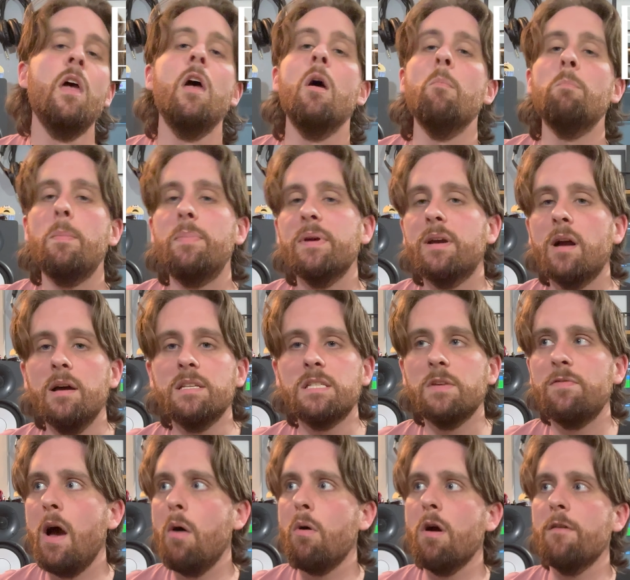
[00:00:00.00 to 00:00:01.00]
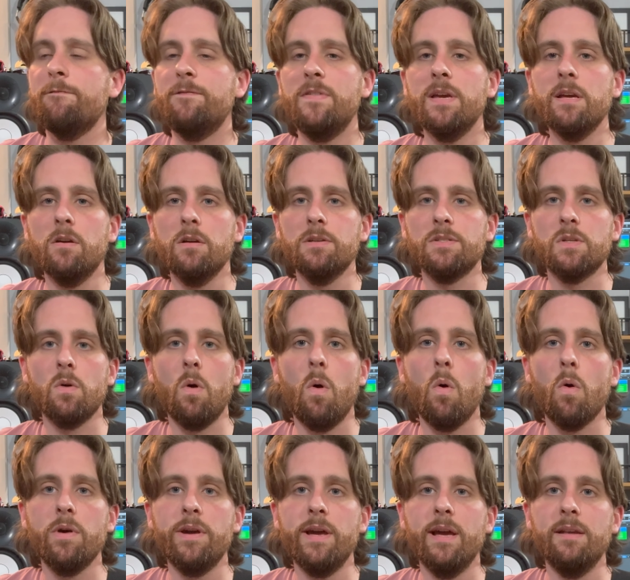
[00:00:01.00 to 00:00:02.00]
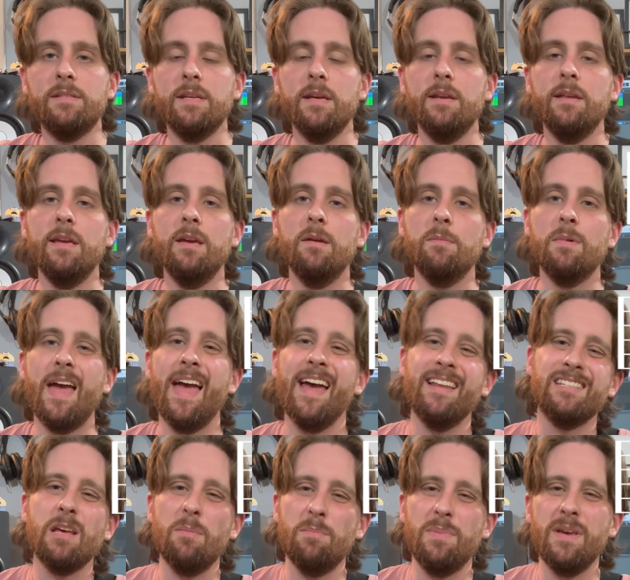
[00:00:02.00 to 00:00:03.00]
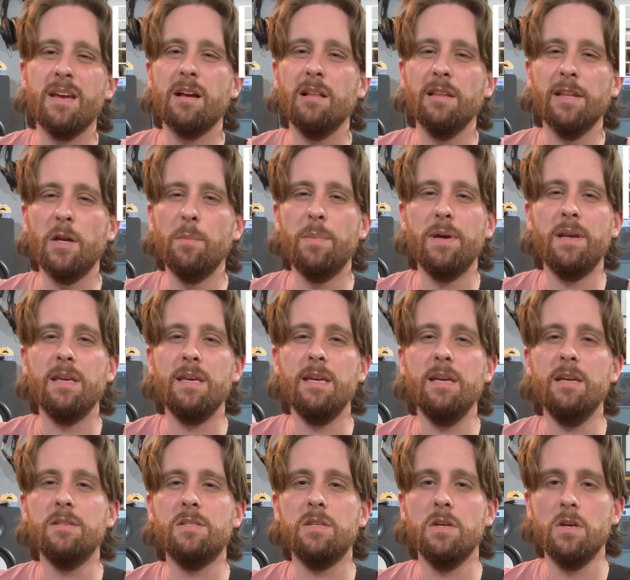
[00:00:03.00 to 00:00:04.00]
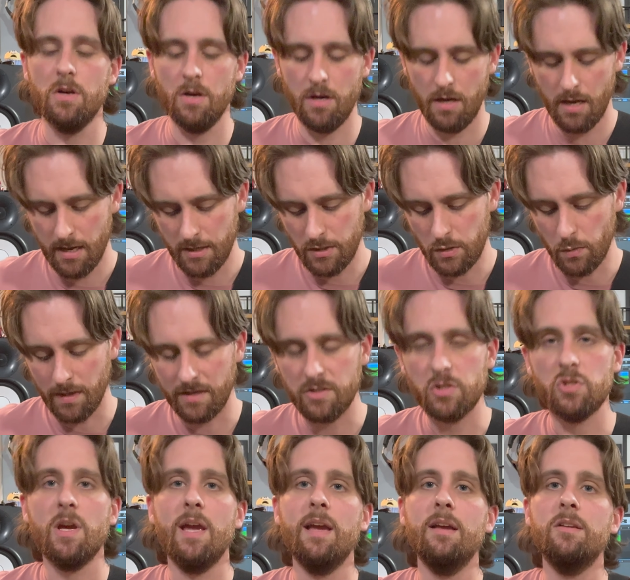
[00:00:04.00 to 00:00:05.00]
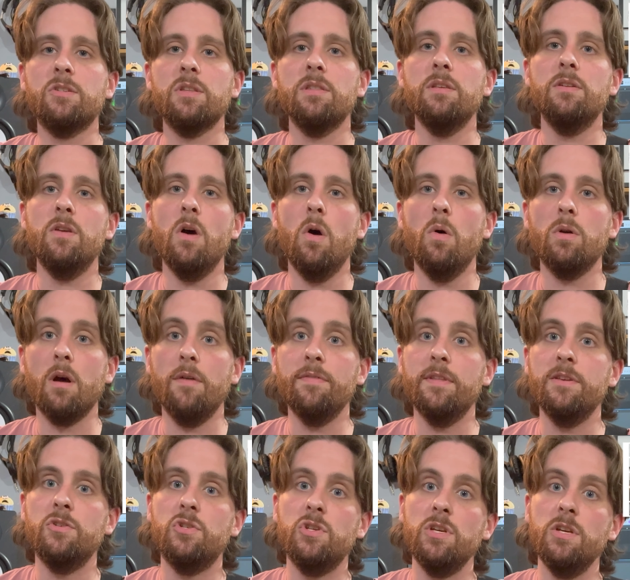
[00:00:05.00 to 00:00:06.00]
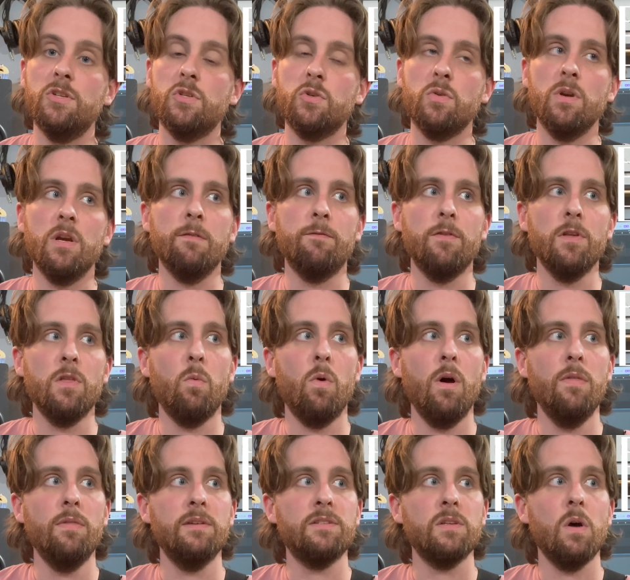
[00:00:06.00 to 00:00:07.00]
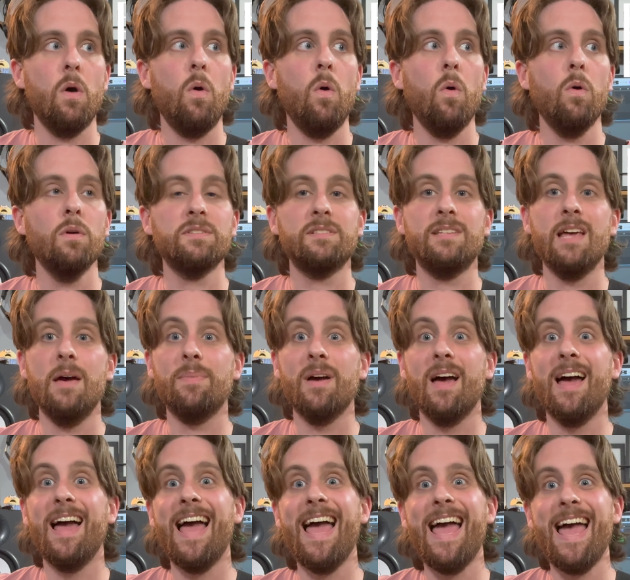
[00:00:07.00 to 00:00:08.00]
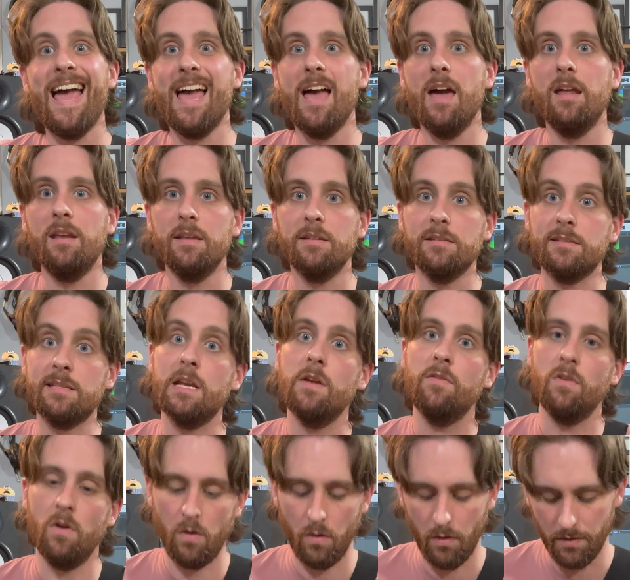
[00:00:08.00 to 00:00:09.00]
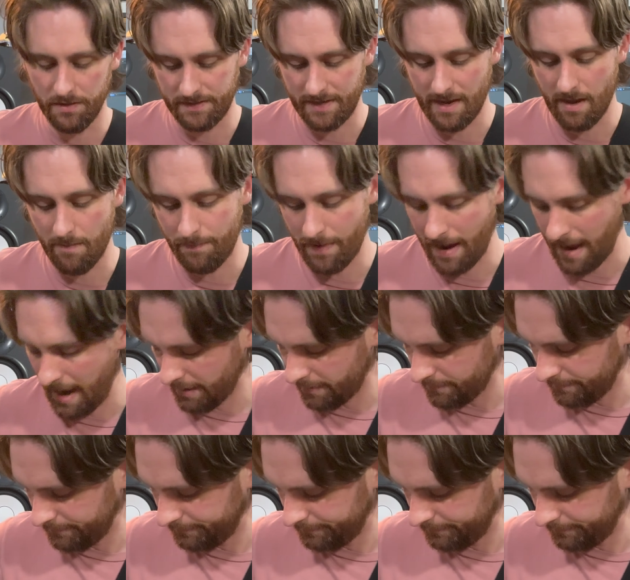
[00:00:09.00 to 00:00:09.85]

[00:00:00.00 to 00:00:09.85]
But because of how our fingers are oriented, it ends up being a little bit easier to exchange the note on the G string for the one that's a whole step ahead instead of a whole step back.